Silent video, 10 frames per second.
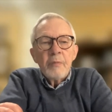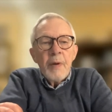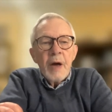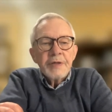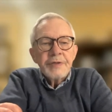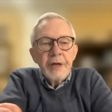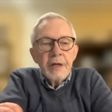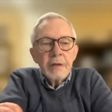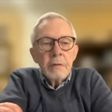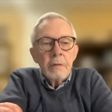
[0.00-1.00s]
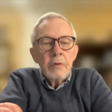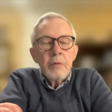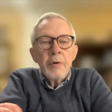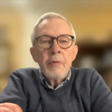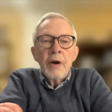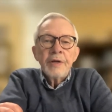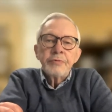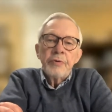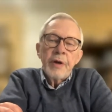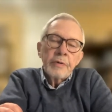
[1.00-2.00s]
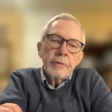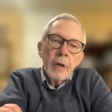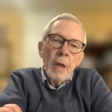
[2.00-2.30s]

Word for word: Palestinian human rights without